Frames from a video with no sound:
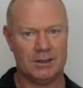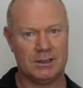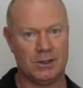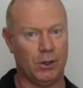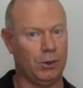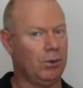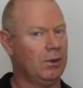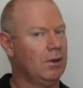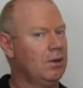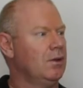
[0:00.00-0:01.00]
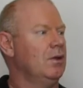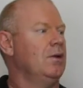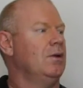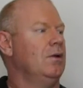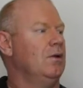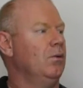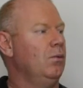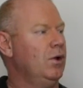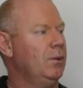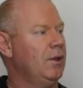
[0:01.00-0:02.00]
so
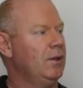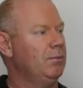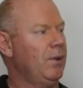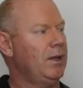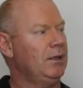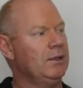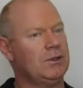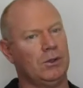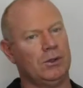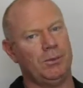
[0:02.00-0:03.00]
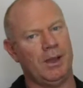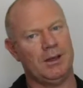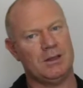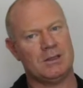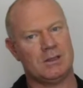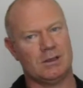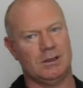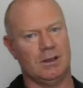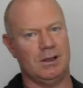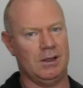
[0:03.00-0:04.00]
what I'm going to mainly talk about is
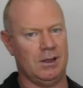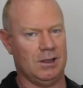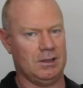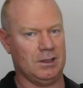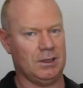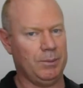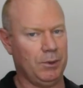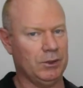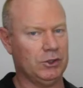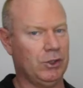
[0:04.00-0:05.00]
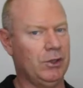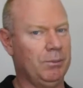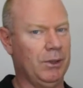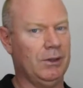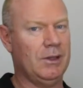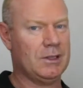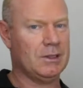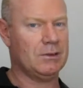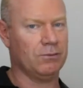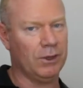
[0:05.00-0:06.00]
a clip-on tuner, but this
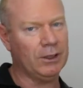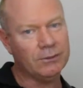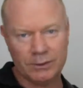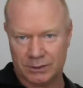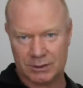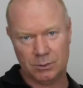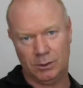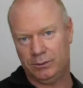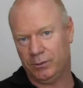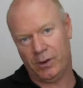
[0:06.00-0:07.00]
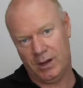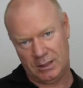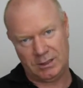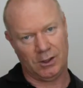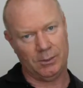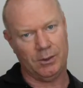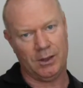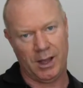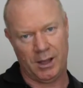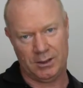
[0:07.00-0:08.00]
is relevant as well for any type
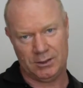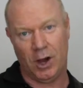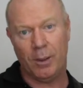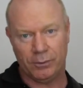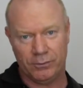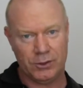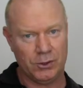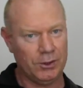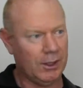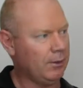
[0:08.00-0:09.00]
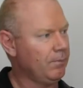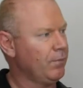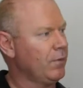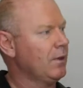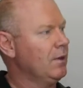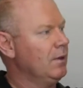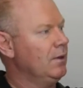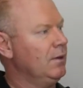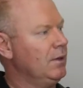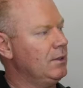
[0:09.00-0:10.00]
of tuner.
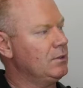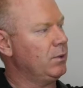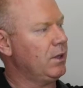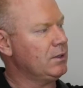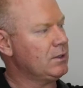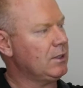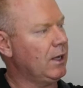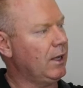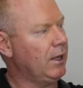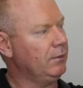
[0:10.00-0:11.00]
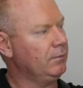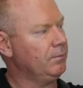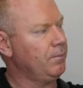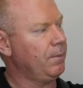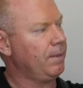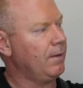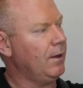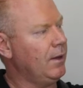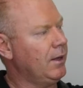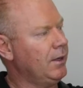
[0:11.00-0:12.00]
We're going to start,
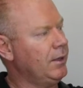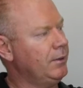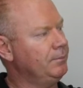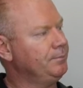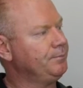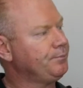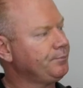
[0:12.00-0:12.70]
some